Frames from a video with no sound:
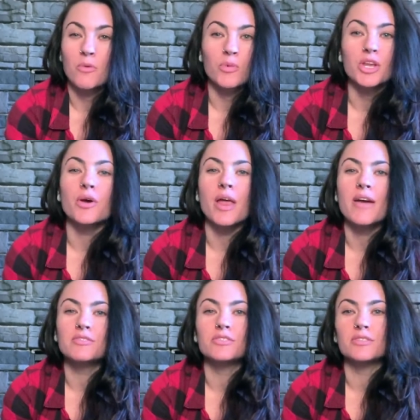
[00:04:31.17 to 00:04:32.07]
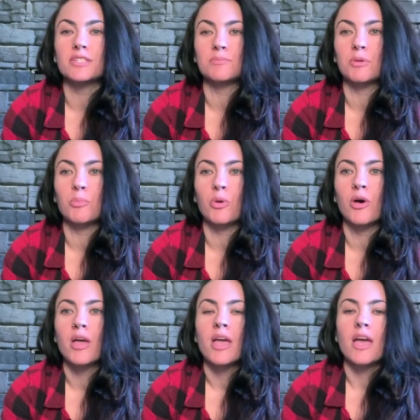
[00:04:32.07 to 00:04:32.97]
We don't have to do this,
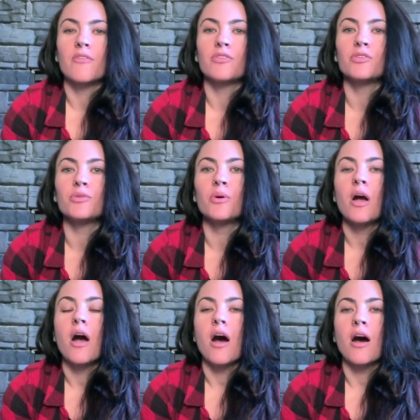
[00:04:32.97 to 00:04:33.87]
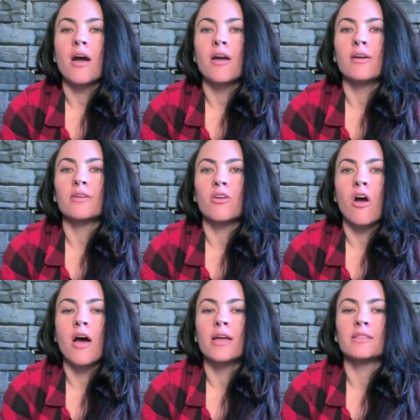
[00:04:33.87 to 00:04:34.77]
people. If you are
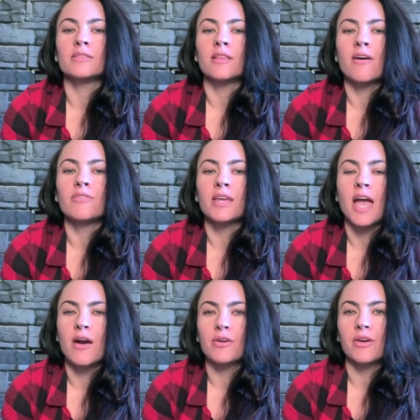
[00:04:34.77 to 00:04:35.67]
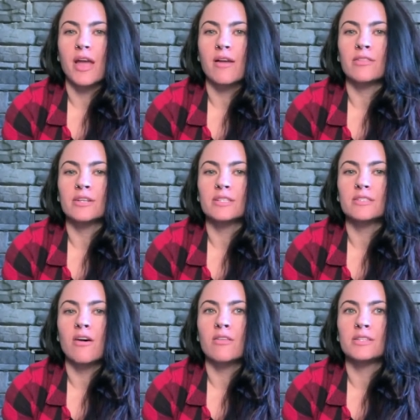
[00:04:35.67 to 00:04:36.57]
not loving how your hair
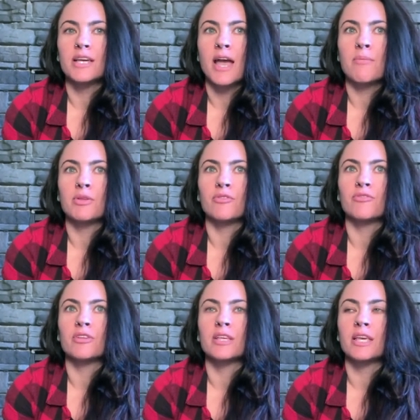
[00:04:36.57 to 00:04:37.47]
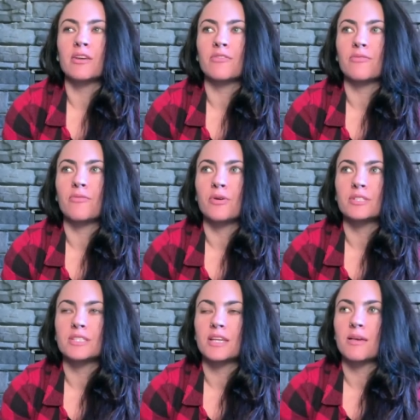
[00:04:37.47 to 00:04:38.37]
looks all the time and you're feeling like you're
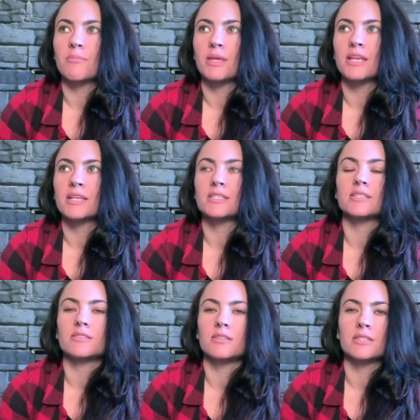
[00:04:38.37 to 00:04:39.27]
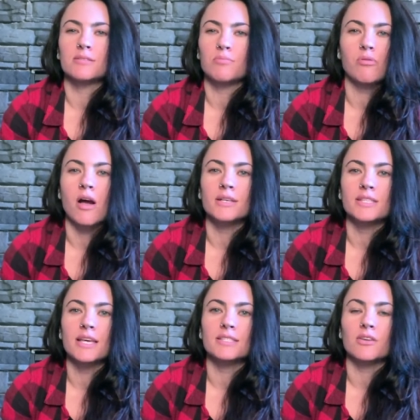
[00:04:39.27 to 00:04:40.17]
forced to committing to this
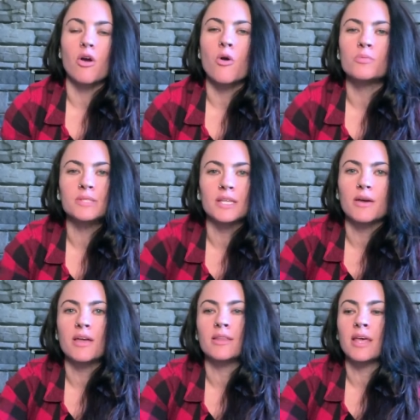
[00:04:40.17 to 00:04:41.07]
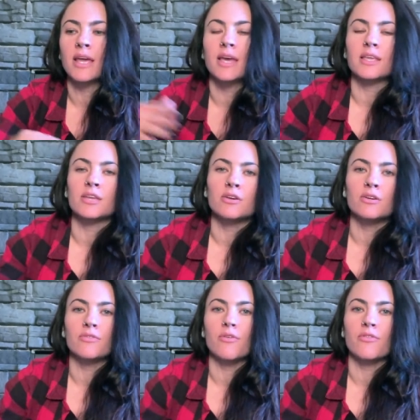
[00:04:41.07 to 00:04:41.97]
process in hopes that in like a
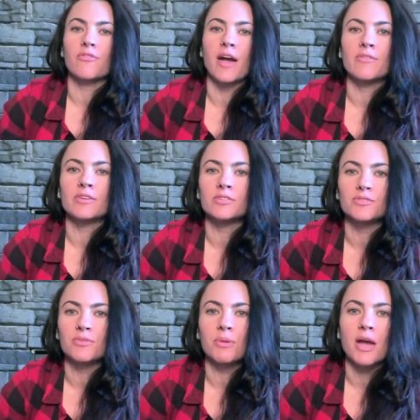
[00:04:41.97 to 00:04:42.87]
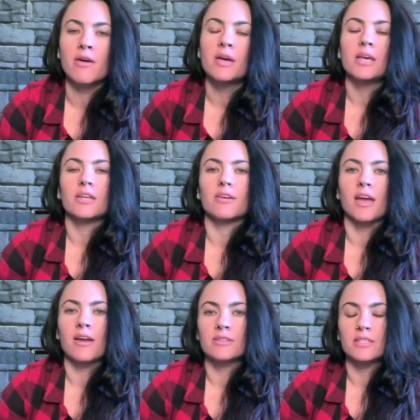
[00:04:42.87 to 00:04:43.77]
year or 5 years from now, your
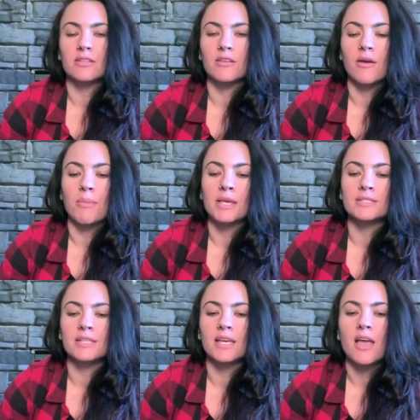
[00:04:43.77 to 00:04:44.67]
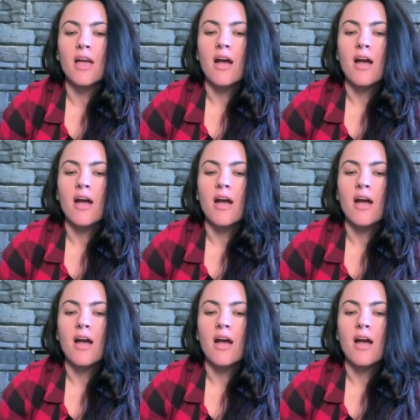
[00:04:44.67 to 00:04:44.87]
hair is gonna look amazing.